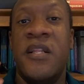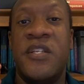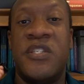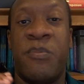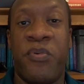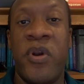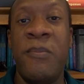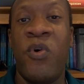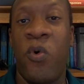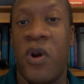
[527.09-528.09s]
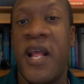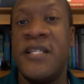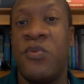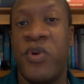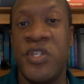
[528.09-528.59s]
the Supreme Court
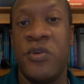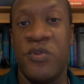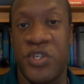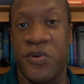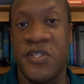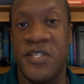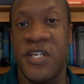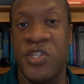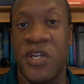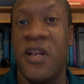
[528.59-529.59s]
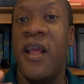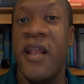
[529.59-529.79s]
has original jurisdiction.